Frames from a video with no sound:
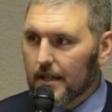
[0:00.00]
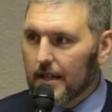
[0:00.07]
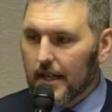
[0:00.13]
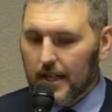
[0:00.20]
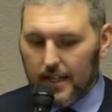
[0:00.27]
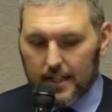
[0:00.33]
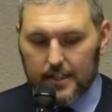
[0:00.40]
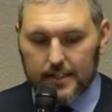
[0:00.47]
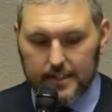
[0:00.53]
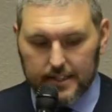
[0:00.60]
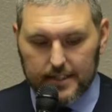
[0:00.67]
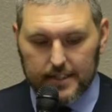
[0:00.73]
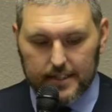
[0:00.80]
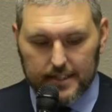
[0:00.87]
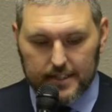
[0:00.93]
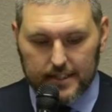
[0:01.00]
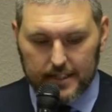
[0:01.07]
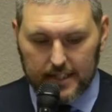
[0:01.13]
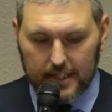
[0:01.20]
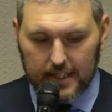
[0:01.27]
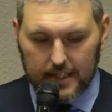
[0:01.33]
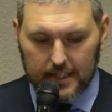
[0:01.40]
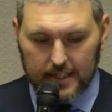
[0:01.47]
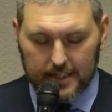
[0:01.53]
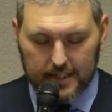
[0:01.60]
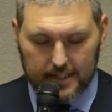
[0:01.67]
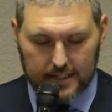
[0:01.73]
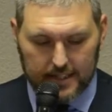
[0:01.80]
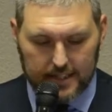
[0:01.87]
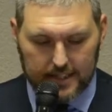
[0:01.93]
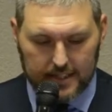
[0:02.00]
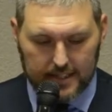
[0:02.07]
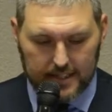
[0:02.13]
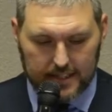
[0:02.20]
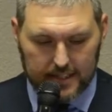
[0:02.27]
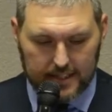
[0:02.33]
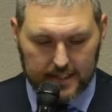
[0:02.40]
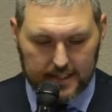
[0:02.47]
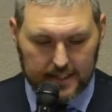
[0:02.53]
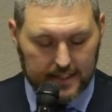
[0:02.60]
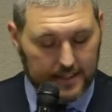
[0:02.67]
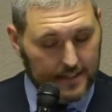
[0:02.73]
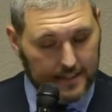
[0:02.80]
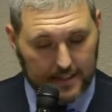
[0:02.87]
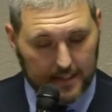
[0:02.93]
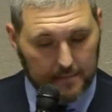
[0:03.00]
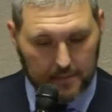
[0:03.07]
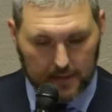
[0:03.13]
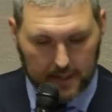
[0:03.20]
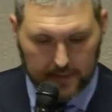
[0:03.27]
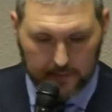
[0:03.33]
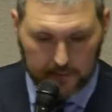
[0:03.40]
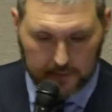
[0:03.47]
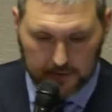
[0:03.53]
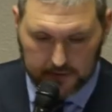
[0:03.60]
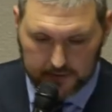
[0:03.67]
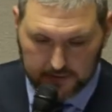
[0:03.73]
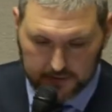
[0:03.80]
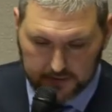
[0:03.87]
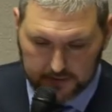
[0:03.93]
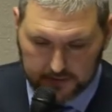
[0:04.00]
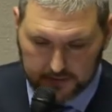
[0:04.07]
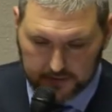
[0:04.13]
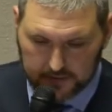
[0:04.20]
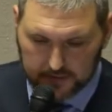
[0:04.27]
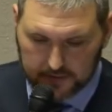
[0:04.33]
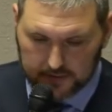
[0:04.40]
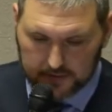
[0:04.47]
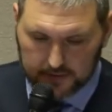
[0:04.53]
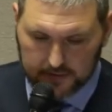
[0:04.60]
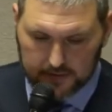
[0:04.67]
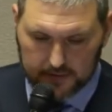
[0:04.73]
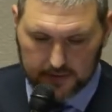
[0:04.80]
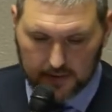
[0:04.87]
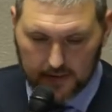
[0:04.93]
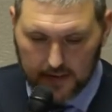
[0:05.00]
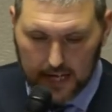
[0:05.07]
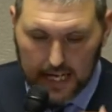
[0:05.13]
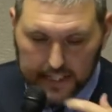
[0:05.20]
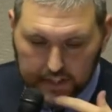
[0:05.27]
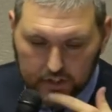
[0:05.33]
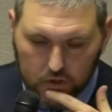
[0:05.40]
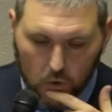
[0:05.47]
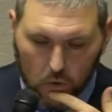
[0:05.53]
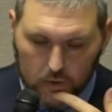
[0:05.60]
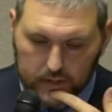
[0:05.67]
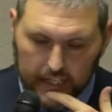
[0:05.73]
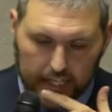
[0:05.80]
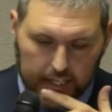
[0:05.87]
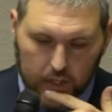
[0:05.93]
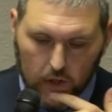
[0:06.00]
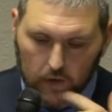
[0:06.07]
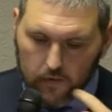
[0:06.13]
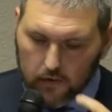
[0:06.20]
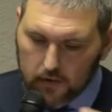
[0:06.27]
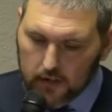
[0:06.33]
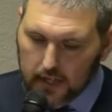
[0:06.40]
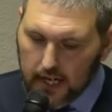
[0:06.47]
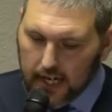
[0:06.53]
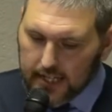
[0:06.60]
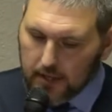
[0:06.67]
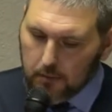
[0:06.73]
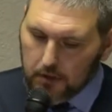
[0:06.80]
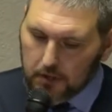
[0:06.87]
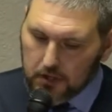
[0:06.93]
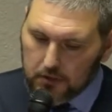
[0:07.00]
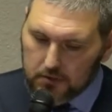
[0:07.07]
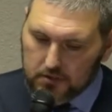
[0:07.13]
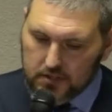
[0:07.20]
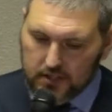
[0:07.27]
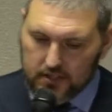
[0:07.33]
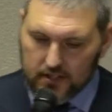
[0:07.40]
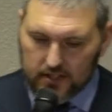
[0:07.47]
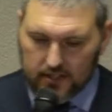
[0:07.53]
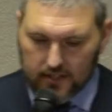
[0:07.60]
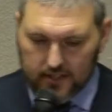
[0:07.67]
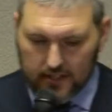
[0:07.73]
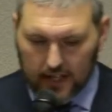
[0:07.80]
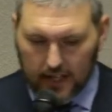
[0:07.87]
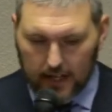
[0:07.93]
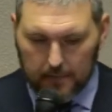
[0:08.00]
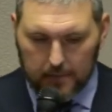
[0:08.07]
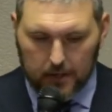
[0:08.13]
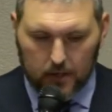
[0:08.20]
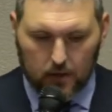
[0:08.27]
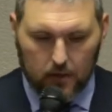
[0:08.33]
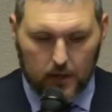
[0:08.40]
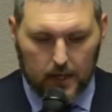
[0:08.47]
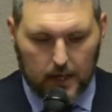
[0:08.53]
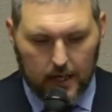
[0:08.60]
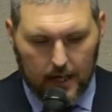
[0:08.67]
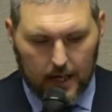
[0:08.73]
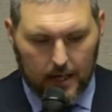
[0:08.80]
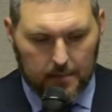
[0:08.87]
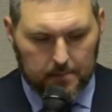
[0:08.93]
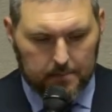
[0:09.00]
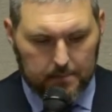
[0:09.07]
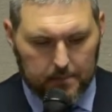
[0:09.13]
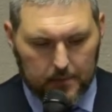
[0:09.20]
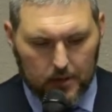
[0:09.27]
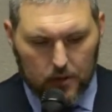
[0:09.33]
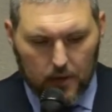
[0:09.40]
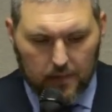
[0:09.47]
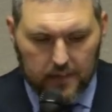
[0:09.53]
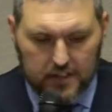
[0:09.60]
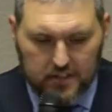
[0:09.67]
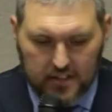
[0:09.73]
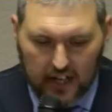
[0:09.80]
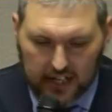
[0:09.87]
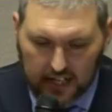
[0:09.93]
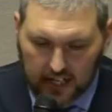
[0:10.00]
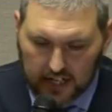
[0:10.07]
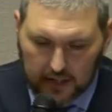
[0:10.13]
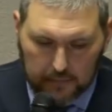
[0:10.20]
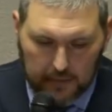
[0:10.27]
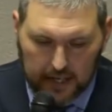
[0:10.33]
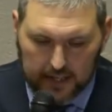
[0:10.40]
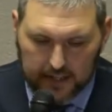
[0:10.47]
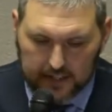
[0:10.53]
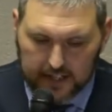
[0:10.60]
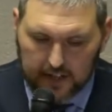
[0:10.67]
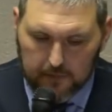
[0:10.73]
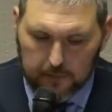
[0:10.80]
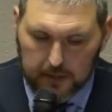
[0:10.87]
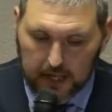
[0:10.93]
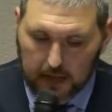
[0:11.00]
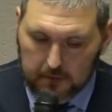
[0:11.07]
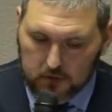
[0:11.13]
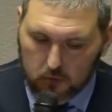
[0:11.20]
Yeah. Yeah. Unbelievable. It's a total takeover, and they want to use this as a psyop. You know, um, you have this psychotic man that the FBI